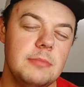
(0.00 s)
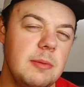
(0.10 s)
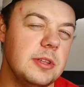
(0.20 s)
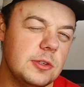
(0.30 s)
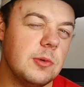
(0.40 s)

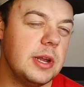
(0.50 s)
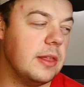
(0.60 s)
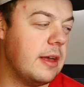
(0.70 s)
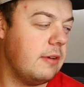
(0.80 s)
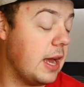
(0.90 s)
Maybe it's
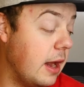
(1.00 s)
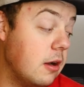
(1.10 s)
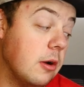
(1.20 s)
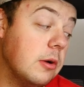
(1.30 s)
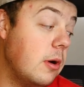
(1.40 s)
2011. I don't
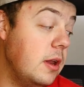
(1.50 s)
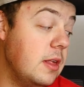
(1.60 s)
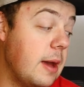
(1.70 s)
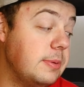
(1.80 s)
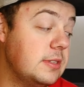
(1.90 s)
know. According to
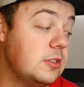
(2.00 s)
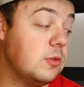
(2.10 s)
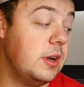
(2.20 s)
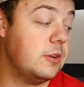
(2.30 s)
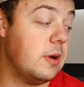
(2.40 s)
the app, it says
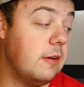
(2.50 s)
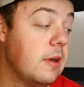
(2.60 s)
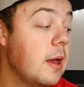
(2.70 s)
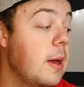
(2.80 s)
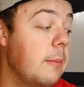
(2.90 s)

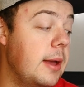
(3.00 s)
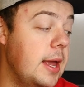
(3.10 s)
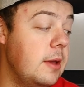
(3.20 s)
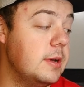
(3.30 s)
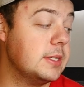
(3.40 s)
2012. But
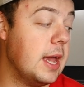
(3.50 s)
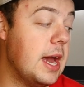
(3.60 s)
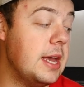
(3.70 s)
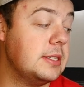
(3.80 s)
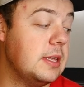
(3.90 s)
anyways,
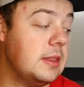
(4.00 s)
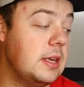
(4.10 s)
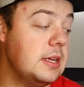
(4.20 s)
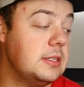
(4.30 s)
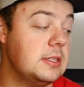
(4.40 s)
guys,
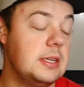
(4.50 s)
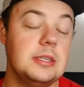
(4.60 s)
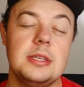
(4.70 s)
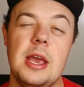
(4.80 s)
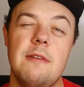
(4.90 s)
this
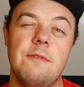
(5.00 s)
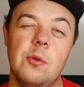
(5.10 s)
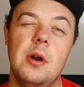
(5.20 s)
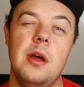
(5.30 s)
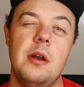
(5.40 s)
is a
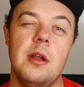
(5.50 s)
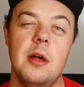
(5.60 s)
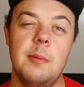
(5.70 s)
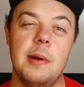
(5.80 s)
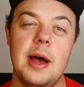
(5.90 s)

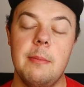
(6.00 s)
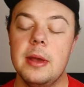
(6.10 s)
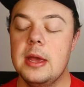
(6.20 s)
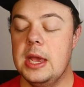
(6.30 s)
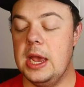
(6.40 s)
$400 pop,
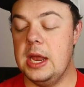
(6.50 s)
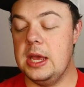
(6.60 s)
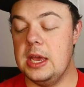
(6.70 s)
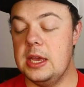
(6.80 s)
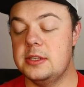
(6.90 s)
and
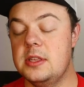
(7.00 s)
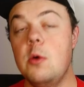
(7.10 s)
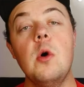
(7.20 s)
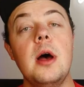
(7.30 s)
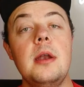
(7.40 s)
it is the
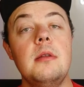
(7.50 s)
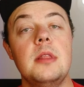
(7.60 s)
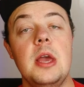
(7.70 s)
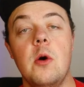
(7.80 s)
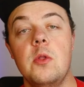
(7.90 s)
one,
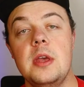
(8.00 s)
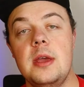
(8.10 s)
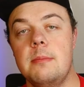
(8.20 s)
the only